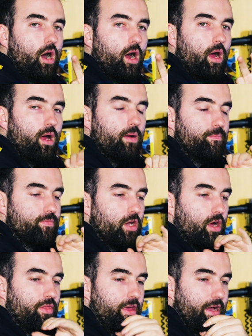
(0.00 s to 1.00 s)
and
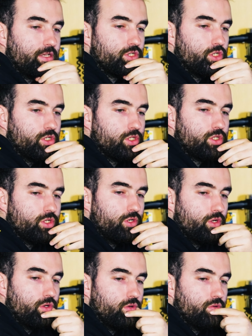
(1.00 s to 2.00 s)
that's just
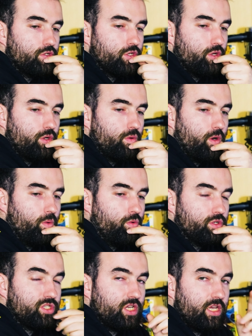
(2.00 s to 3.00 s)
due to I
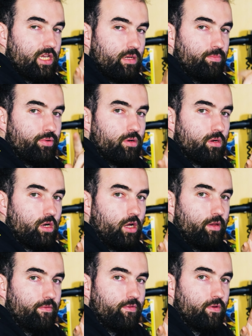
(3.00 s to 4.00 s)
want to keep
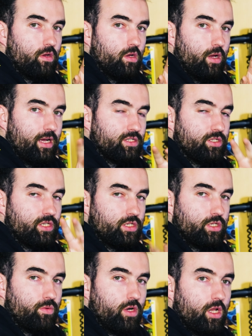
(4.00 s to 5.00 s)
kind of, as I said
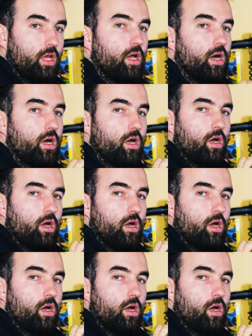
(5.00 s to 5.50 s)
to you earlier,